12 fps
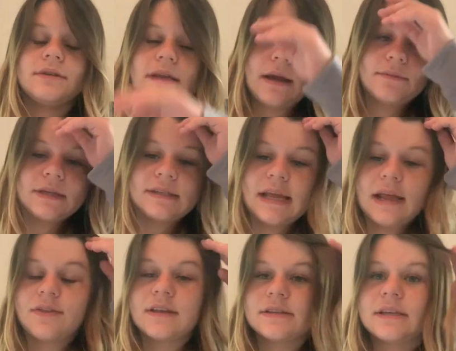time to
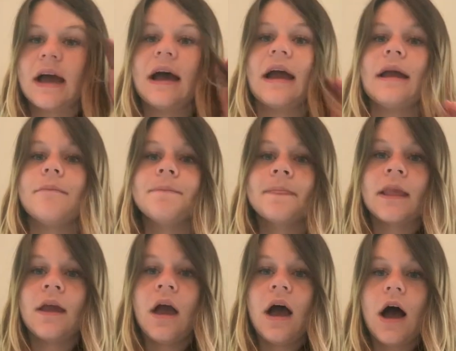take this time
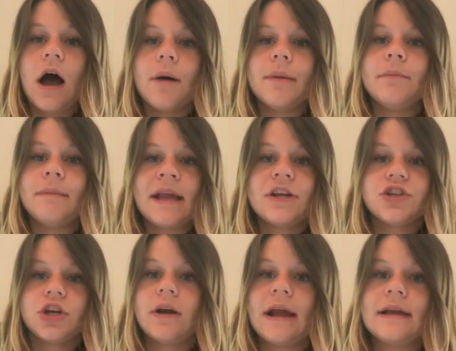and make
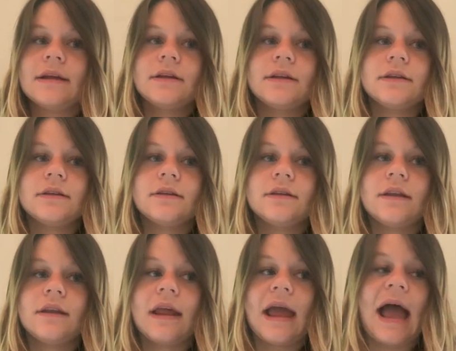sure I
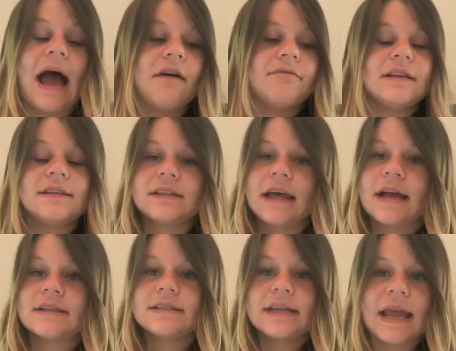have these
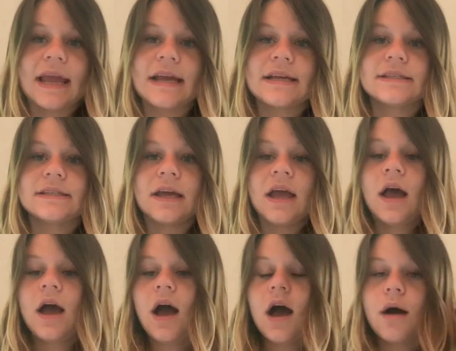last days
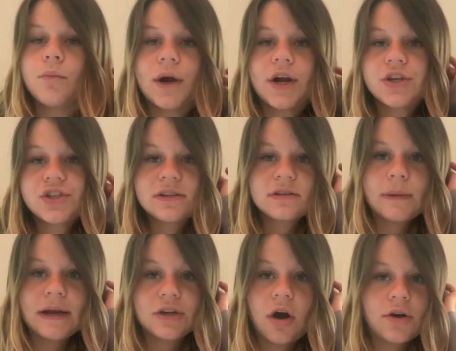where it's just
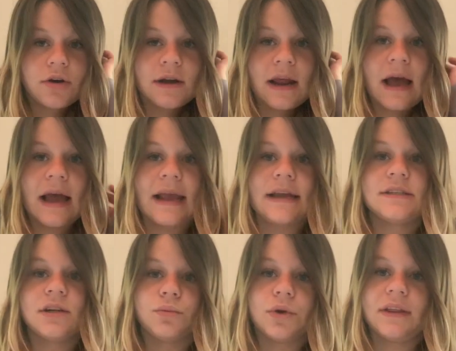my daughter and I,
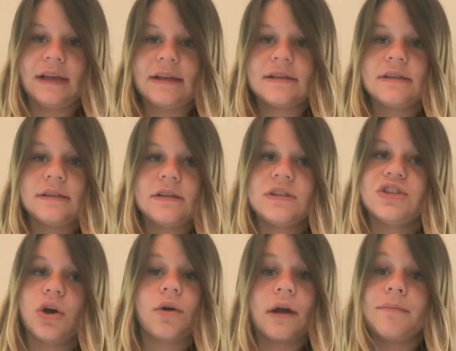to really
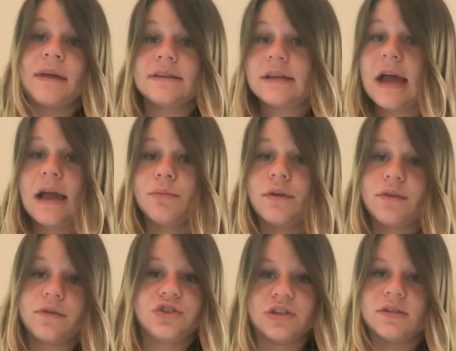soak up that time
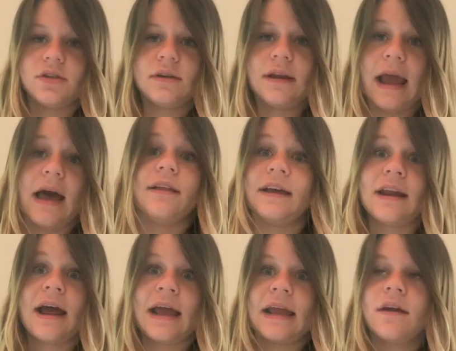with just Ella and
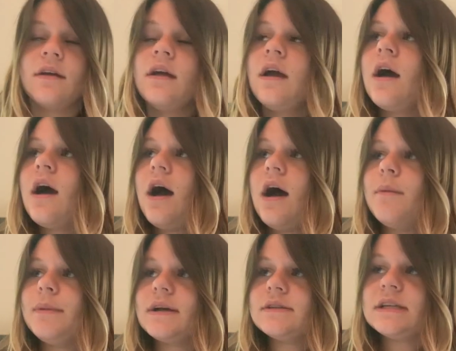I,
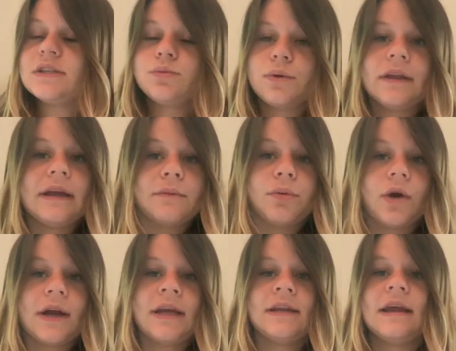because it's really
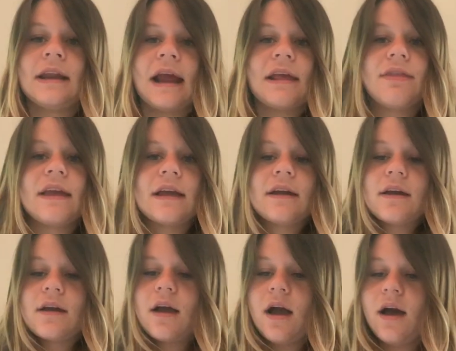important. And I think